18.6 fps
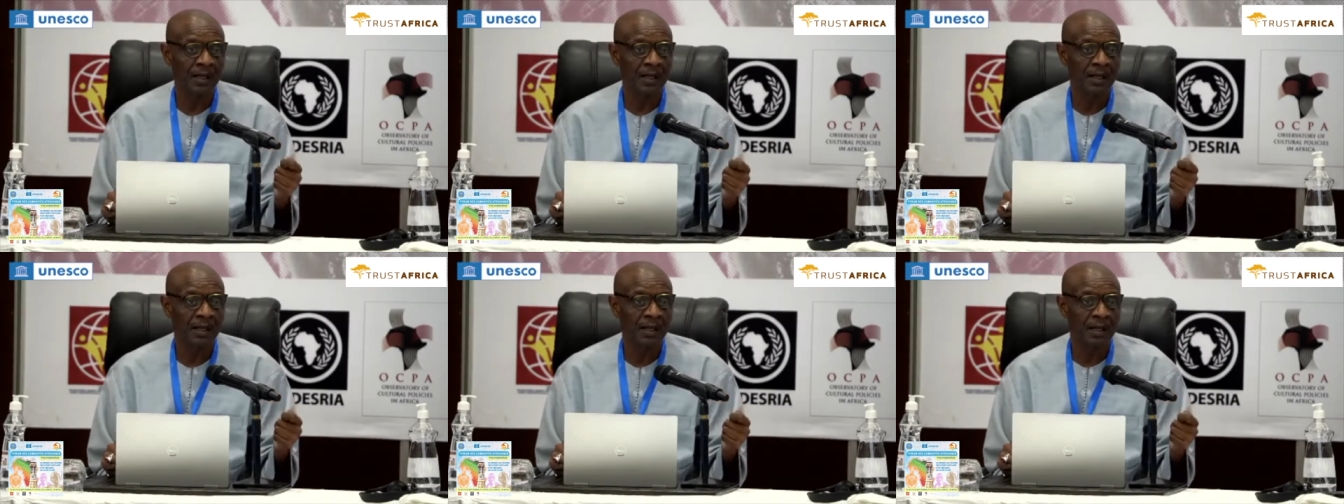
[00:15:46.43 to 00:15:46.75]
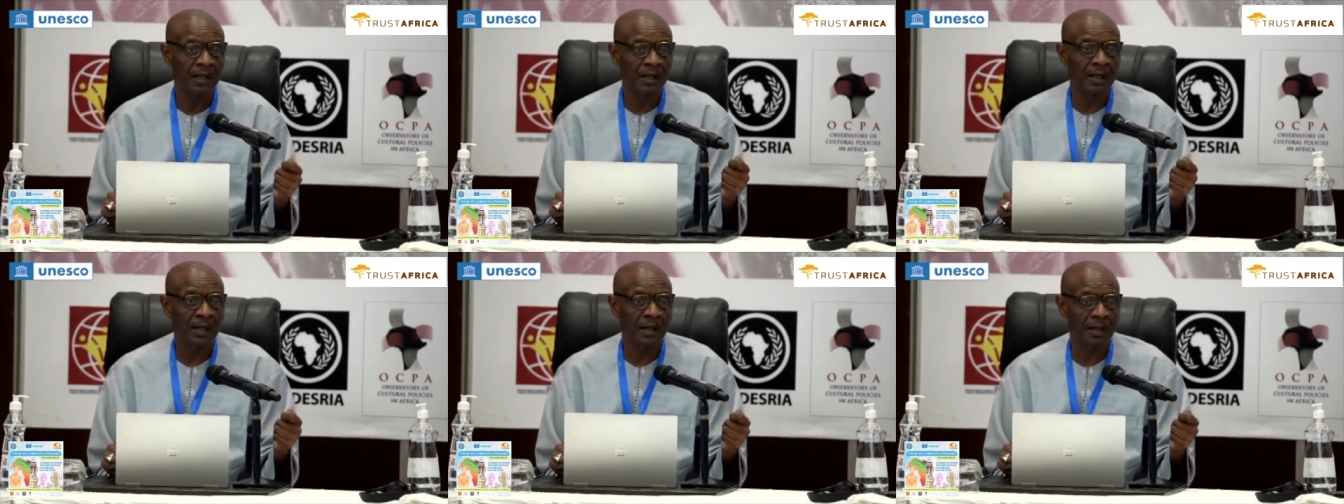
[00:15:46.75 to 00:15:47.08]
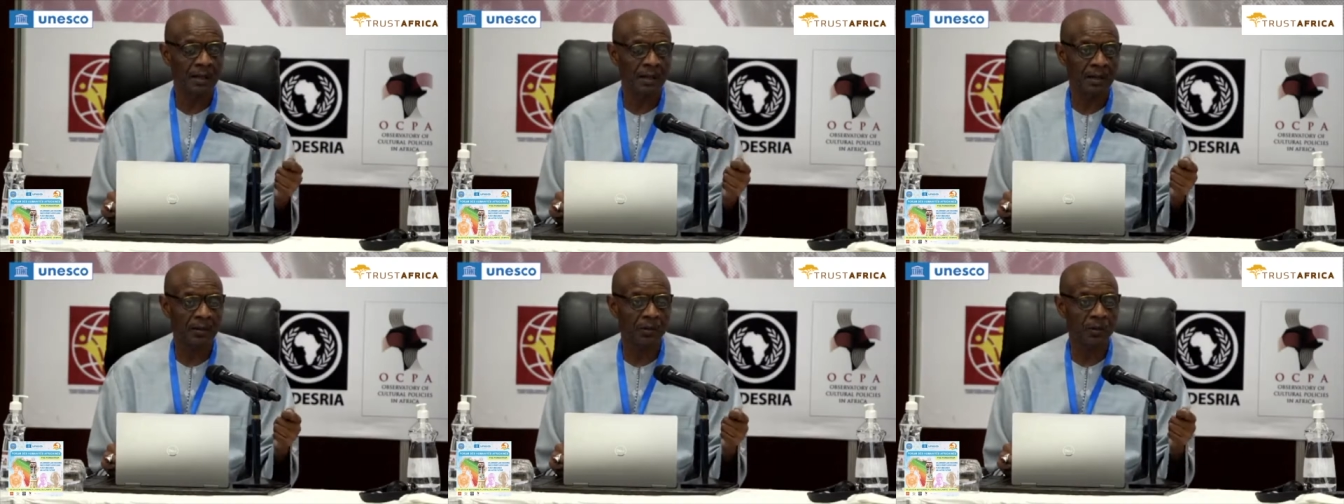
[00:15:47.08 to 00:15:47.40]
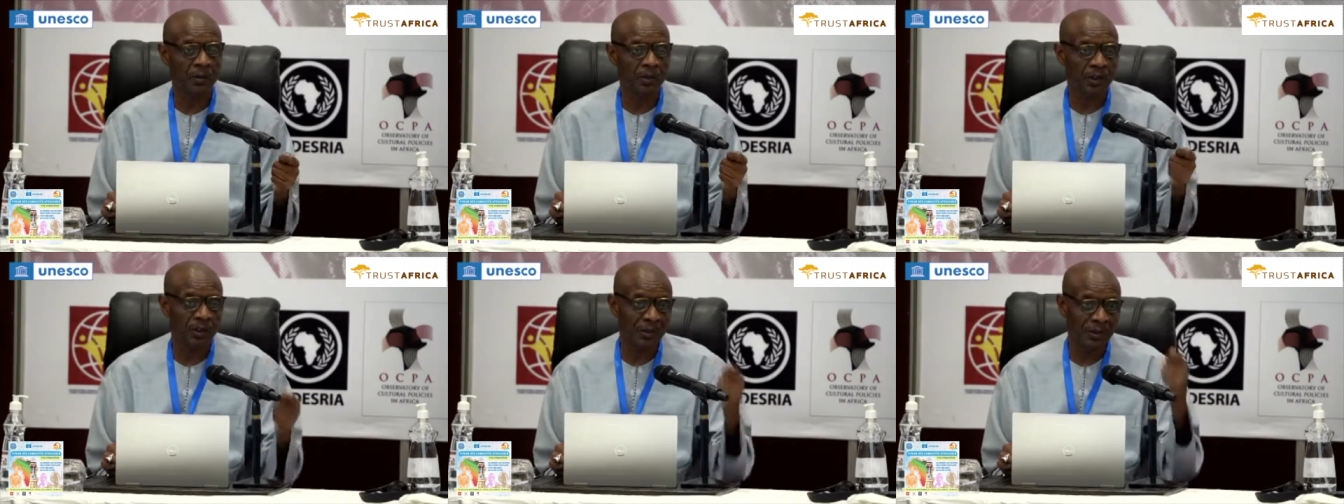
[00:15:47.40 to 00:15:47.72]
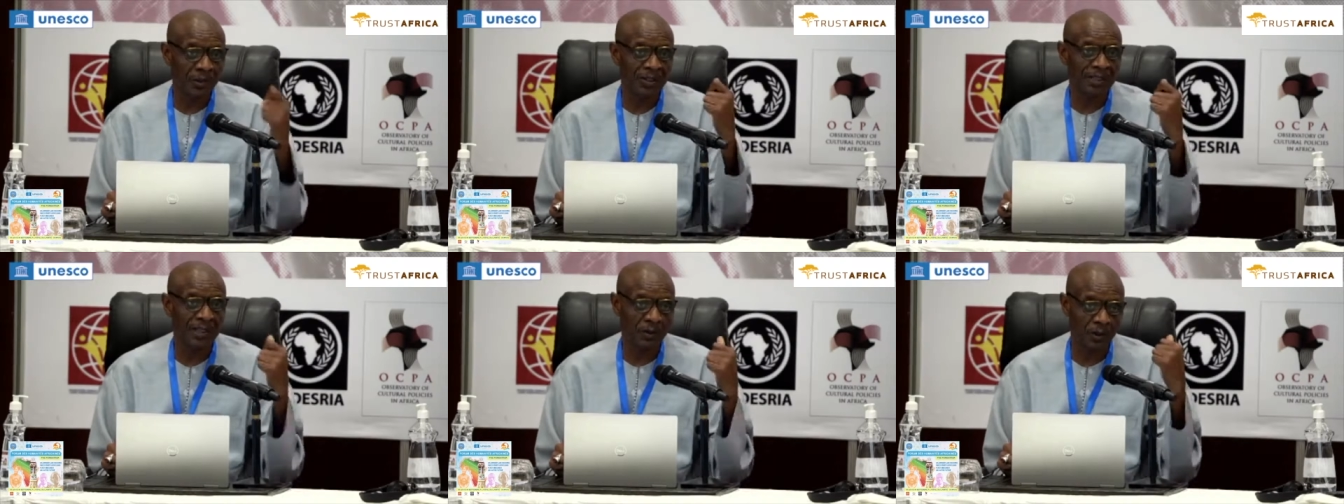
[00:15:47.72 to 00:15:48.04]
uh, was with us at
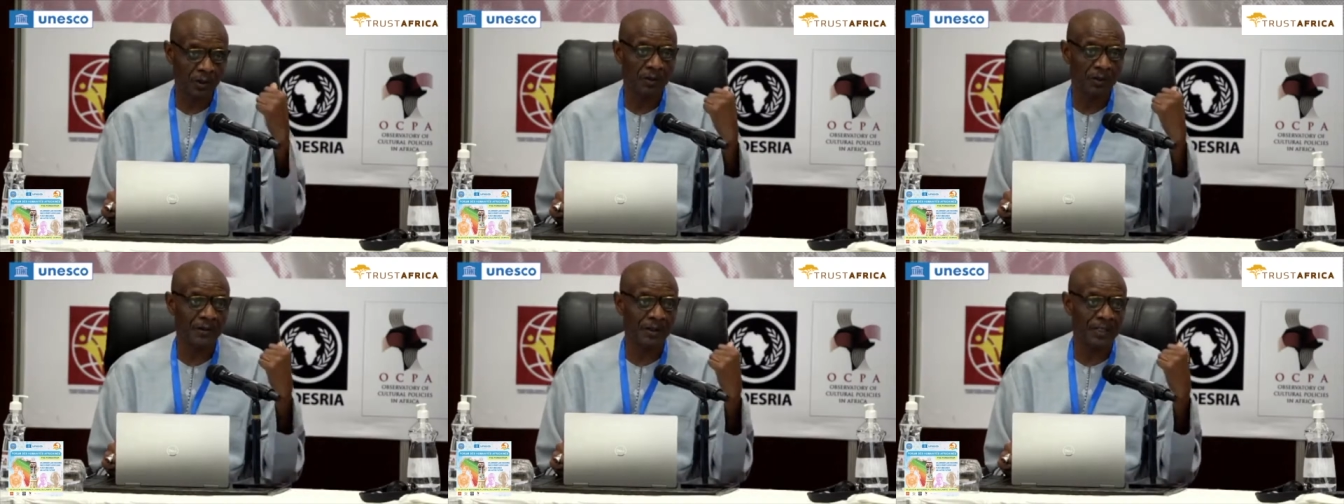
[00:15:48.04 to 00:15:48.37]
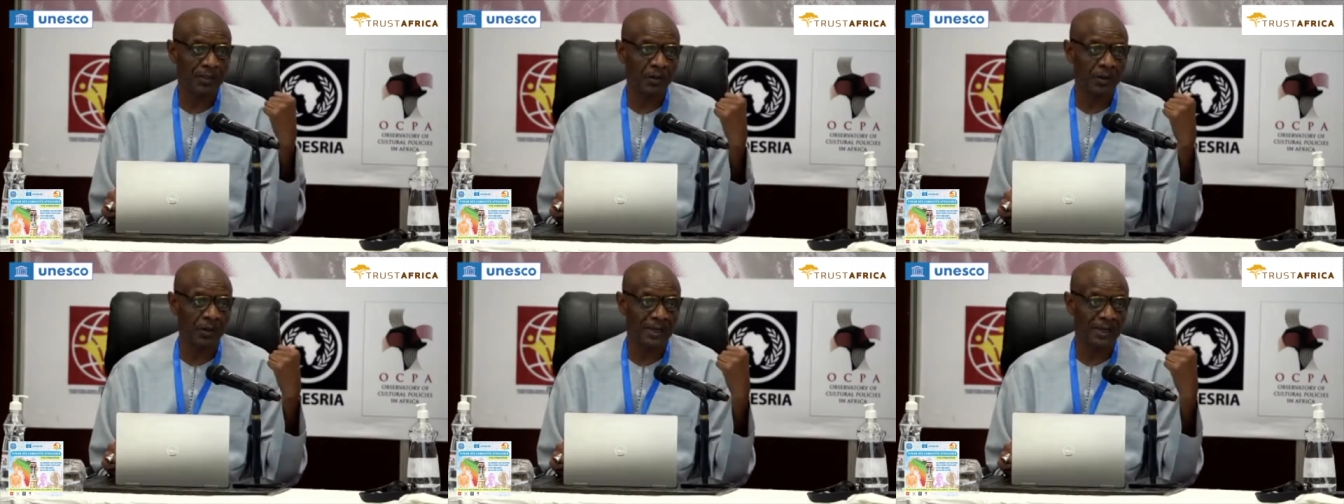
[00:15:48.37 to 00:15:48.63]
a conference he organized.